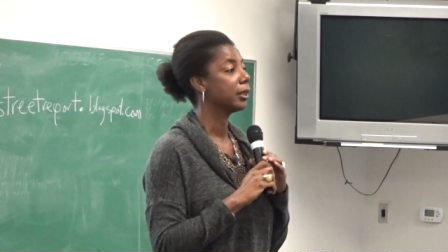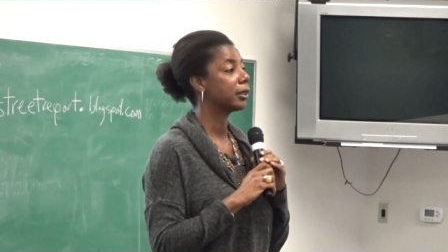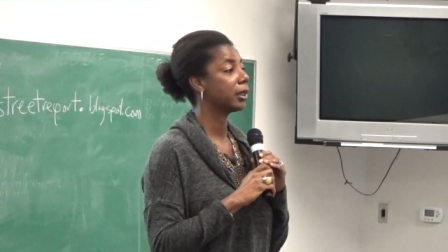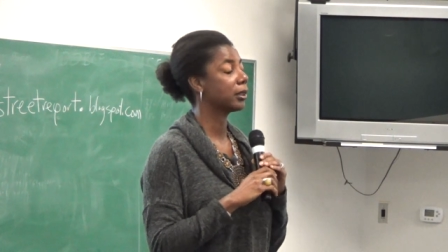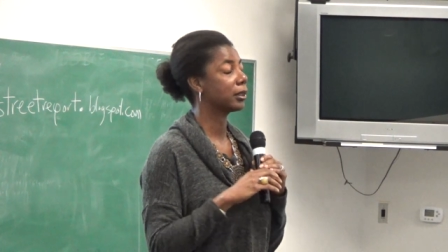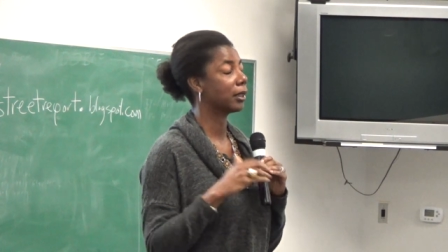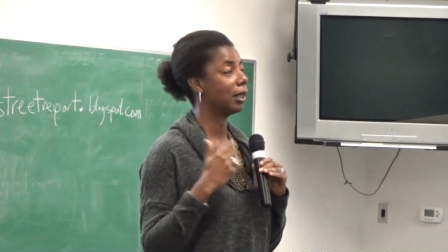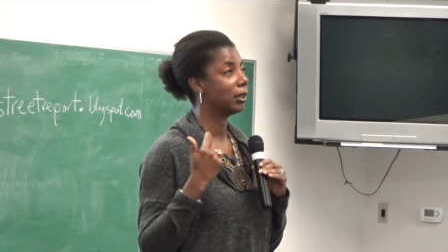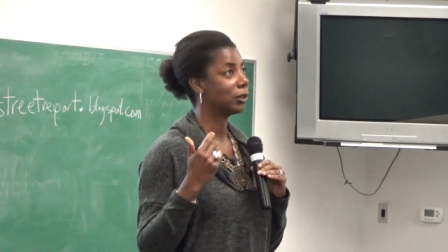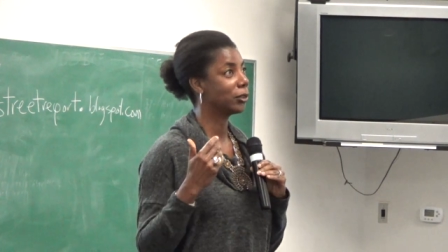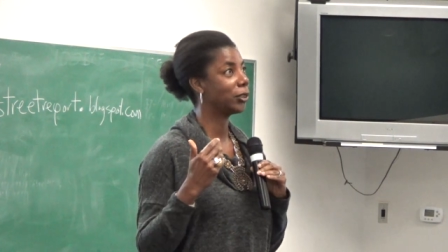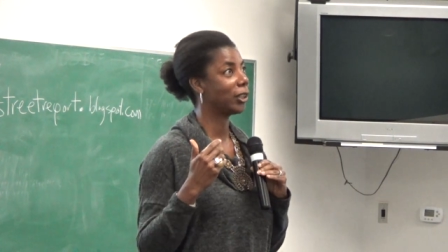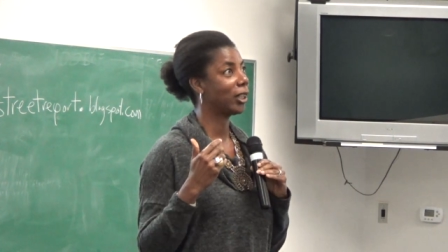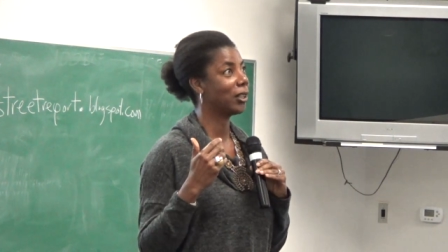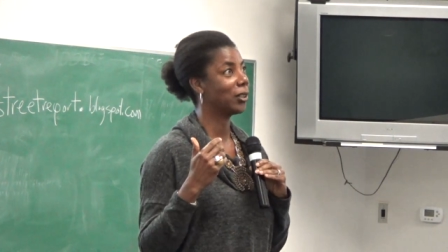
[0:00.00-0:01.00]
So it's the old
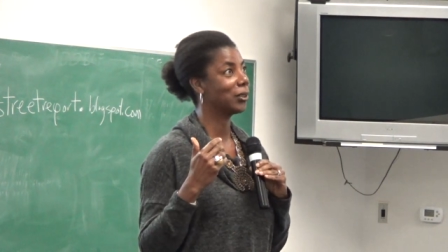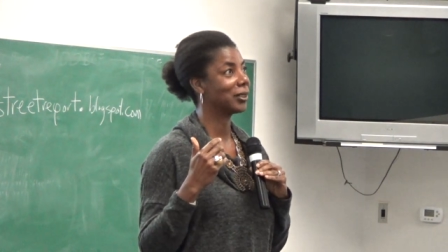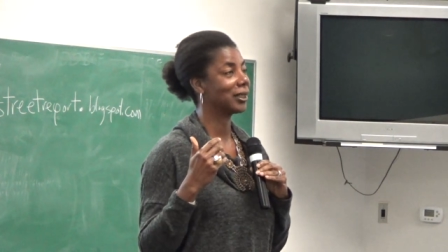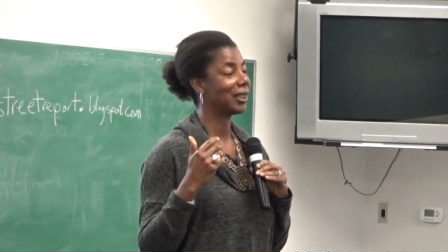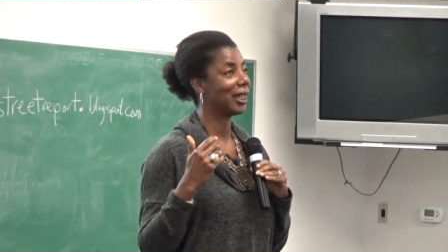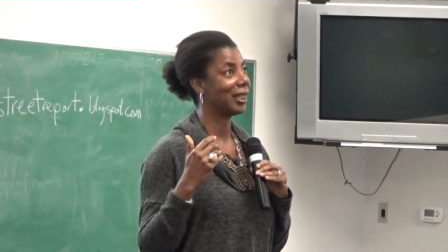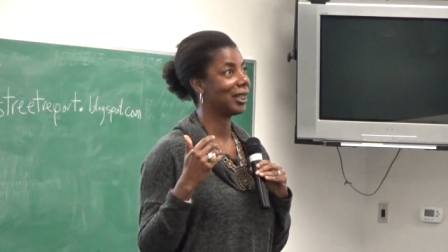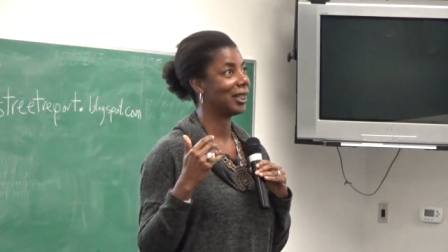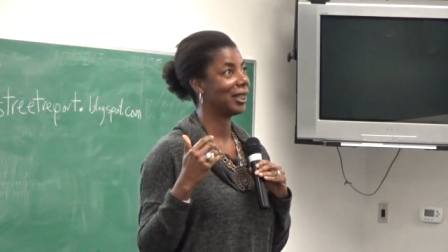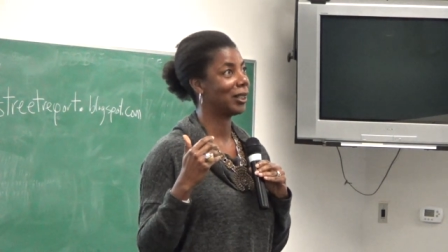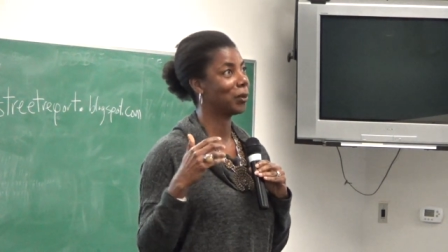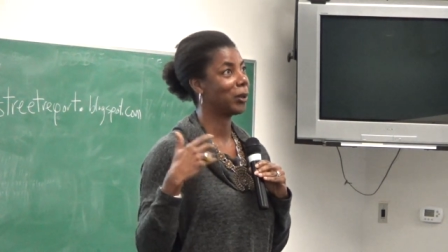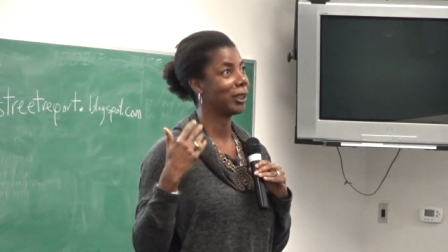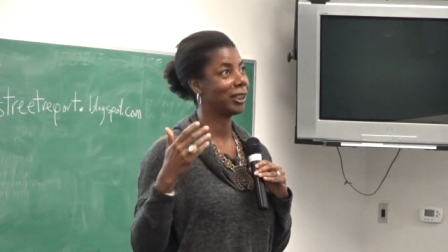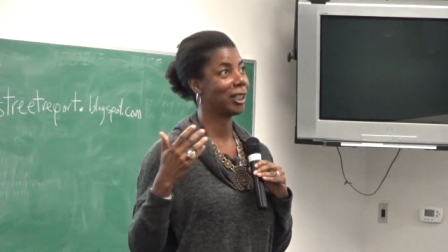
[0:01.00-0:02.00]
joke that,
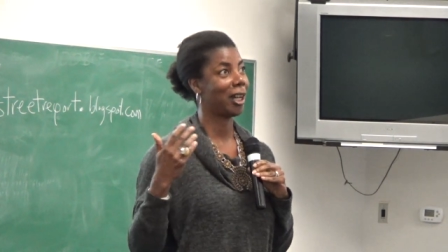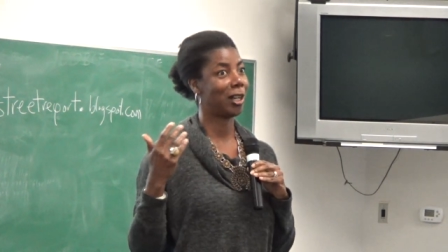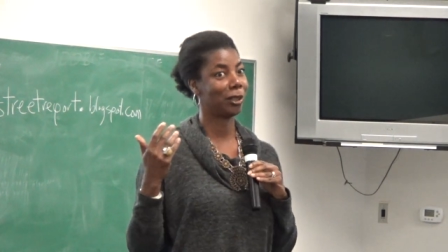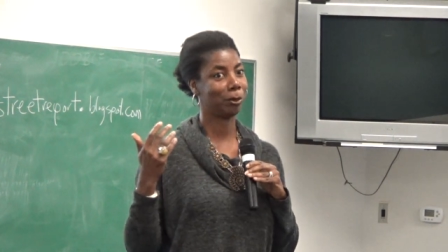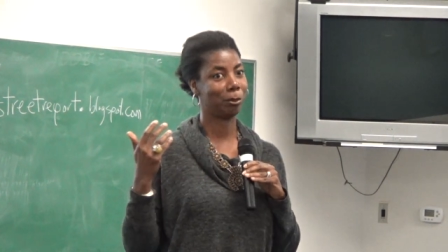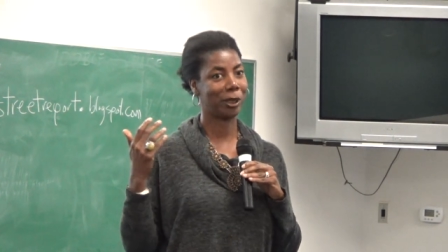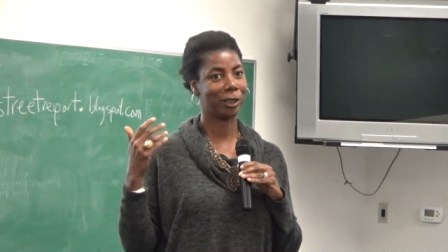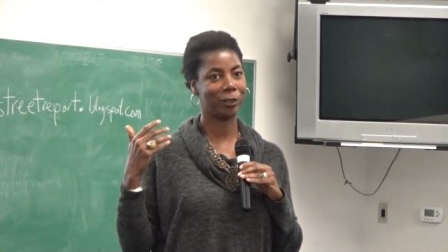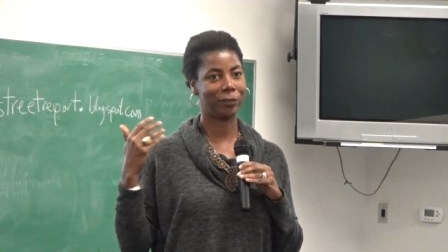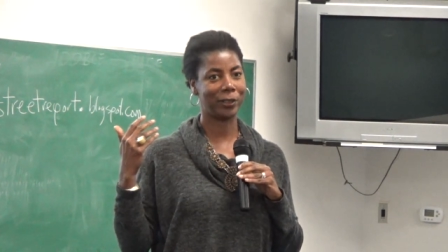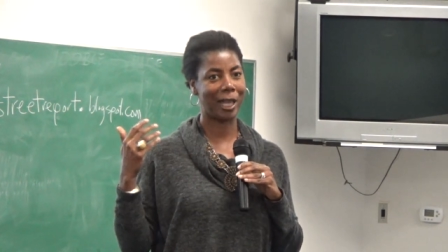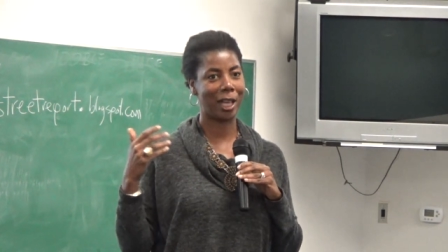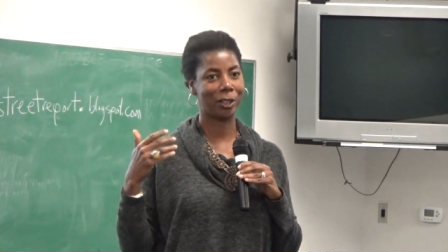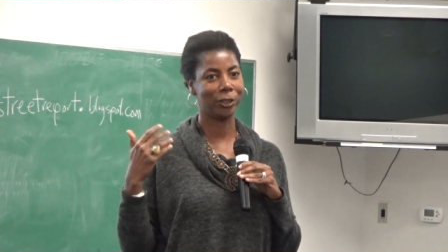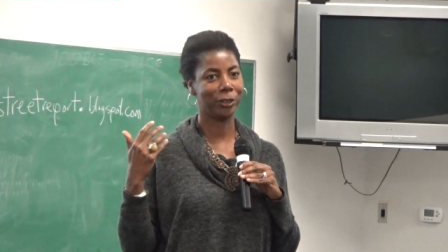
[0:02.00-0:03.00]
uh, what do you call a
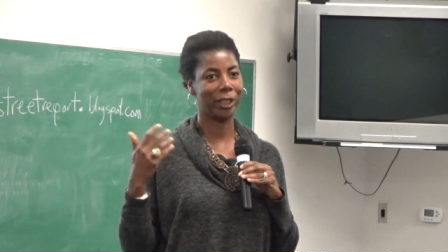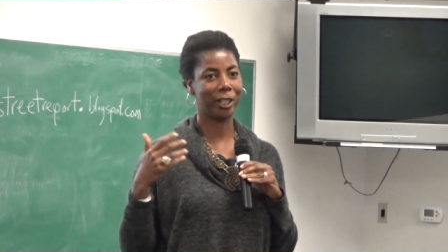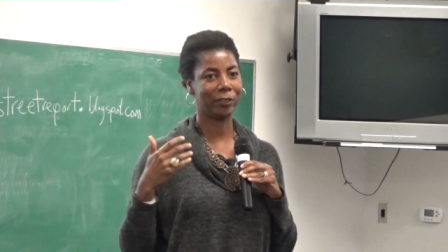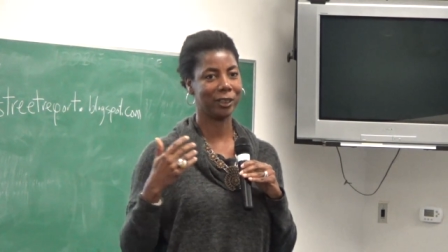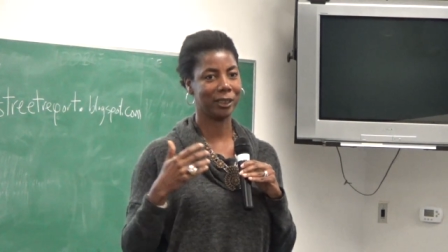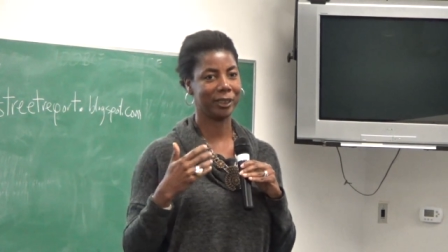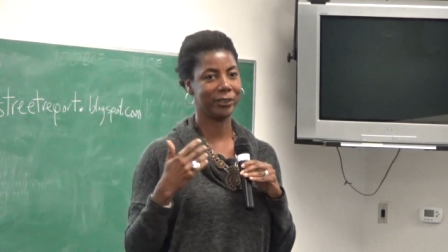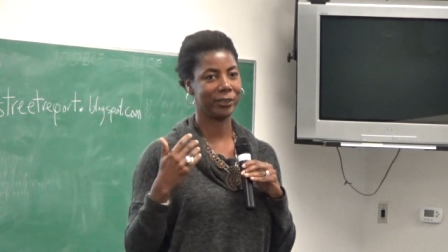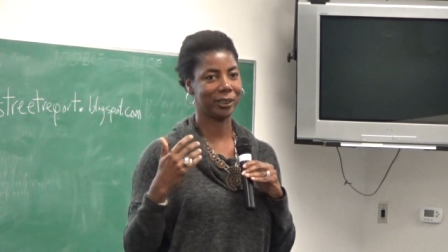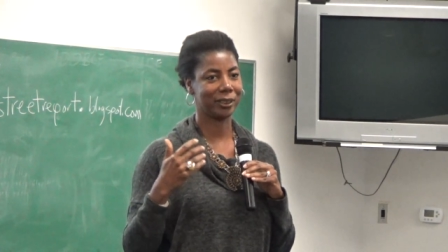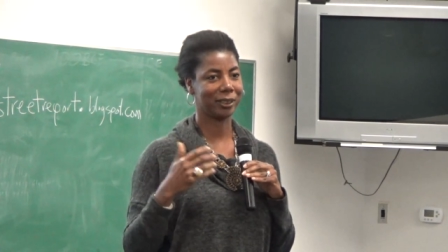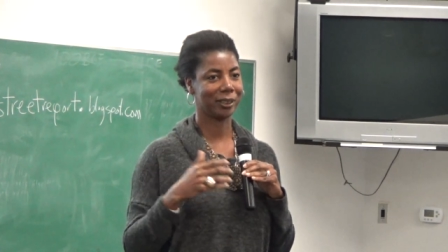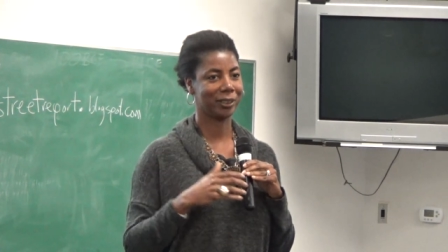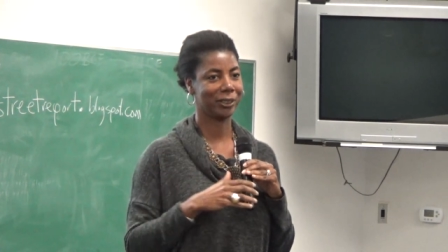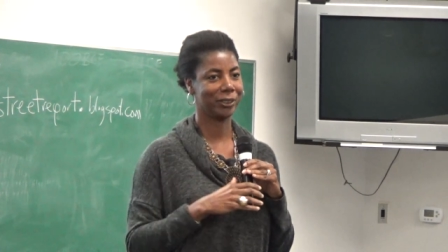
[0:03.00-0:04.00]
butterfly who never leaves its
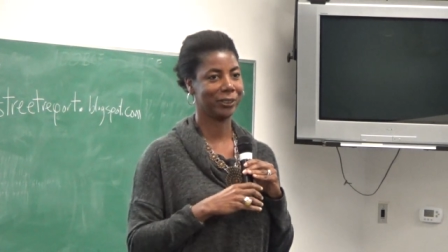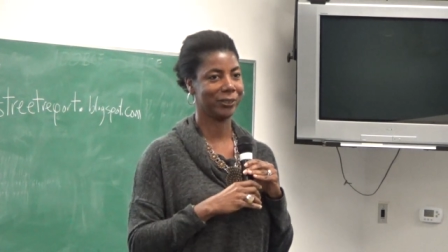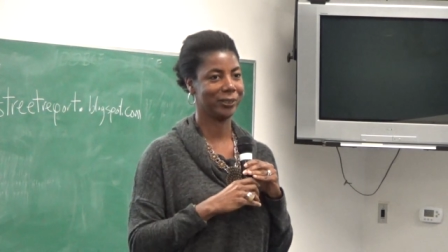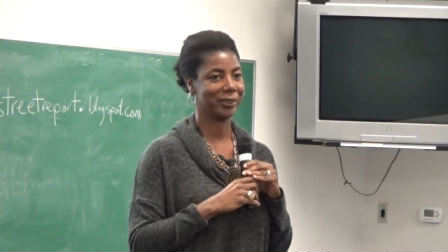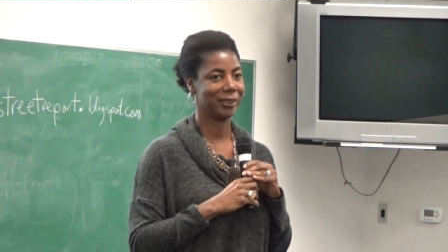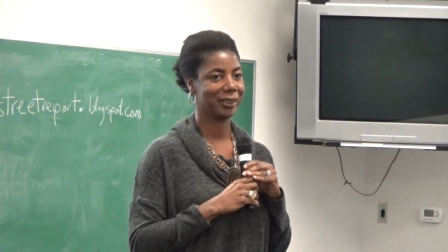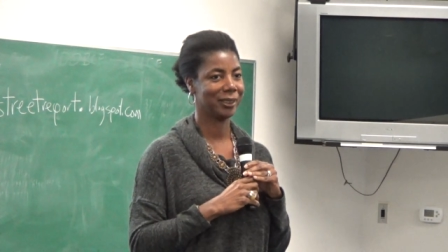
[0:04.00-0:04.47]
cocoon?